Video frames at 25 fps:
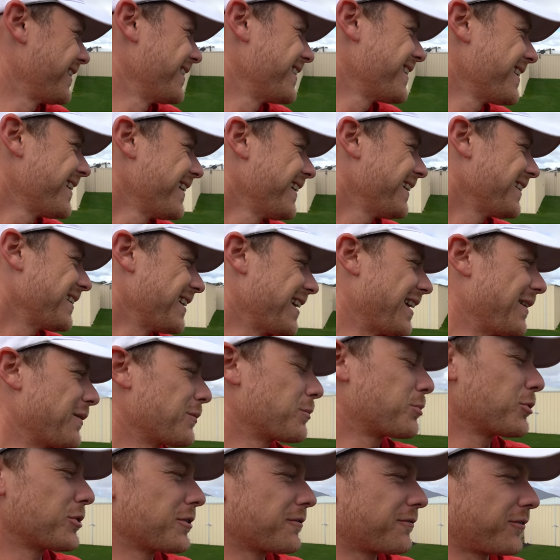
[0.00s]
but yeah,
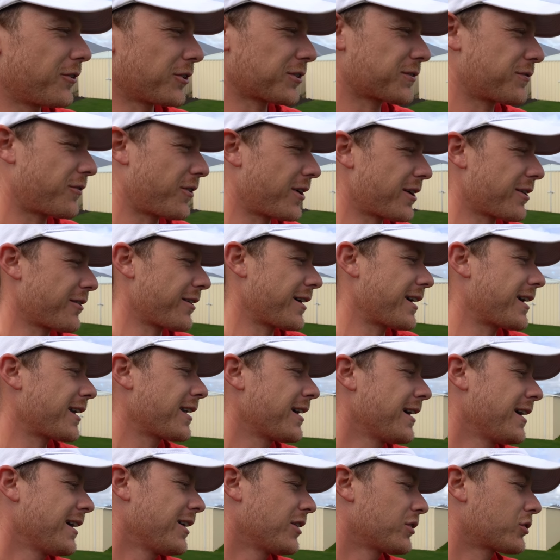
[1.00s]
put the phosphite out.
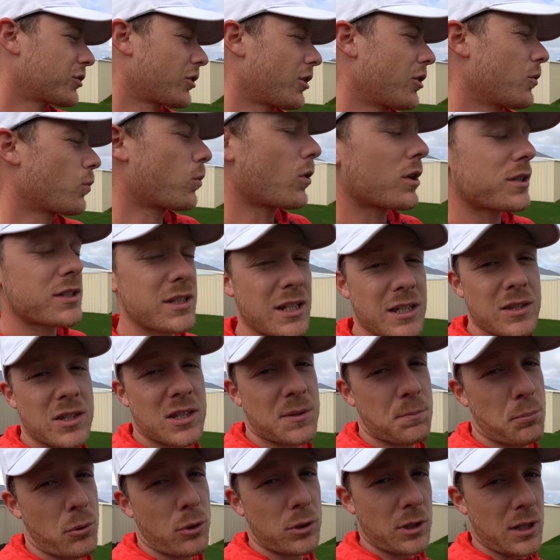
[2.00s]
So what's in
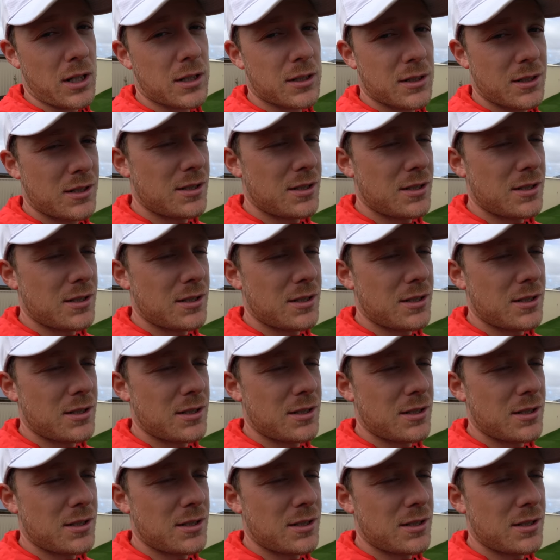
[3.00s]
this product